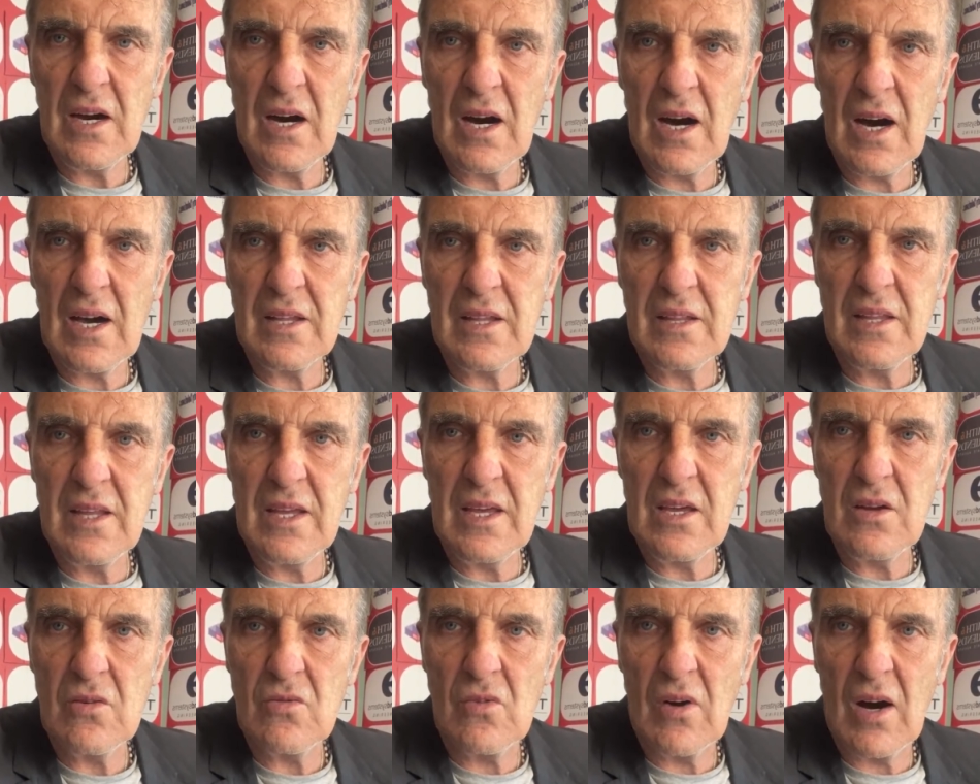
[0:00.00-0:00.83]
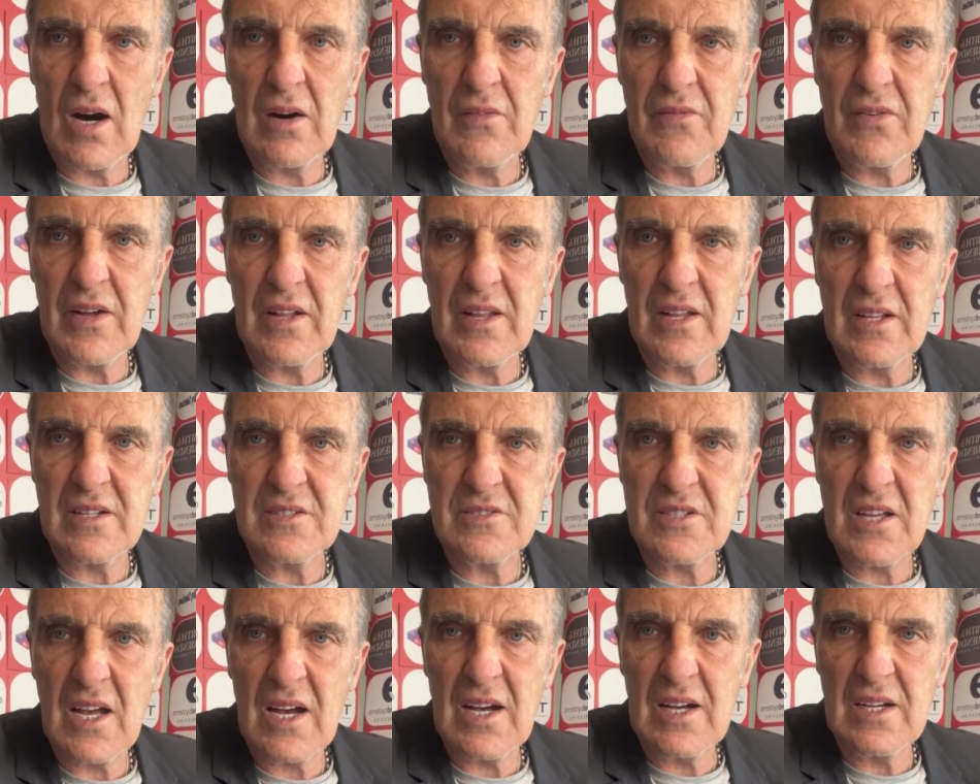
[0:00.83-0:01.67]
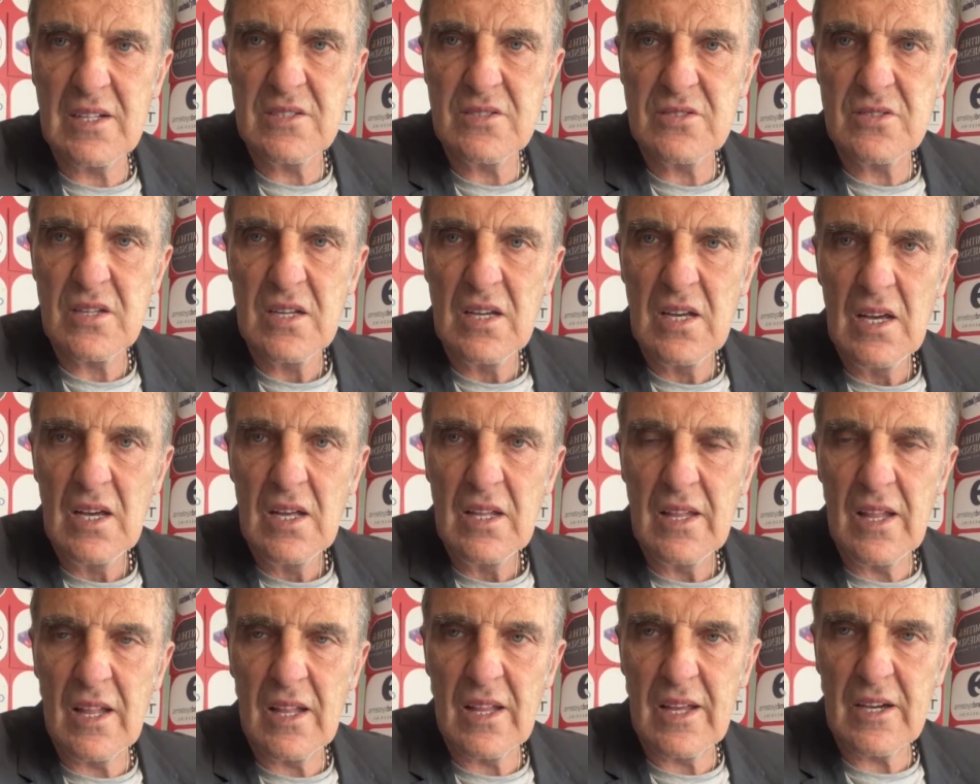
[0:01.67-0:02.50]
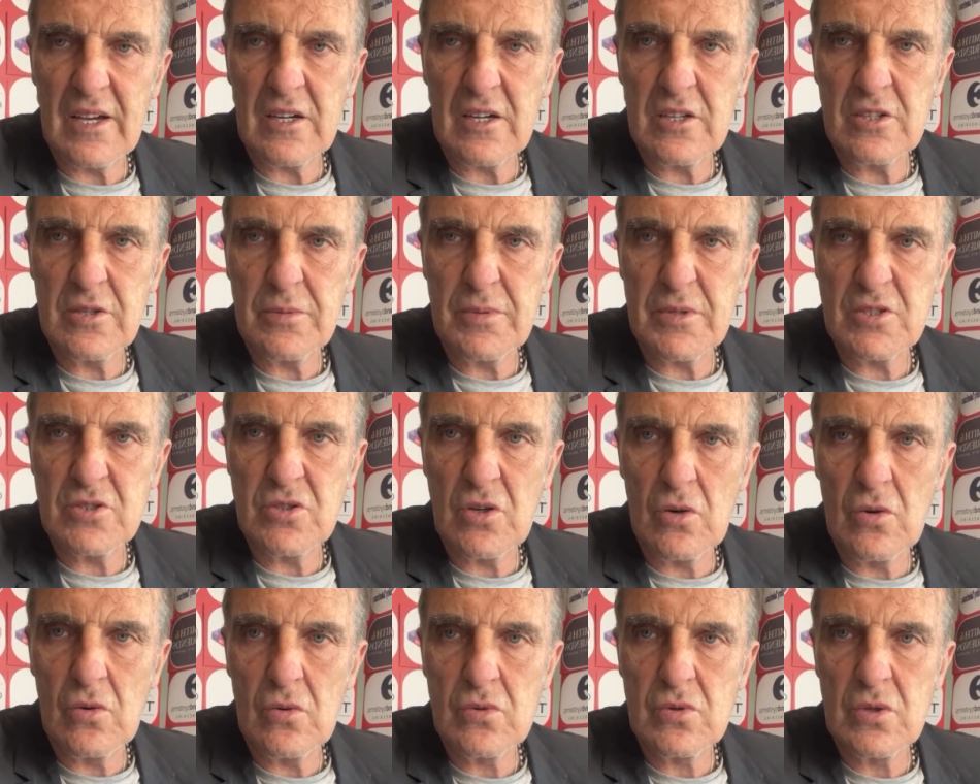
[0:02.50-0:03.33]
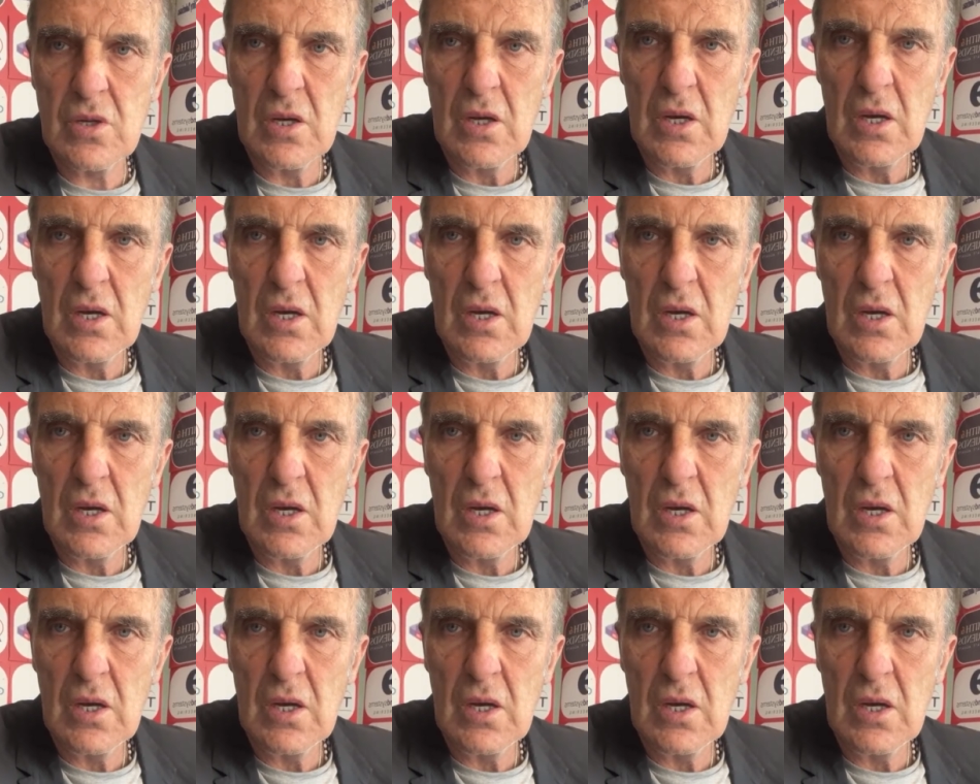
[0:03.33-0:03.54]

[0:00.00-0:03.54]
Hackney, Rav and Azaz, they're likely to be sold.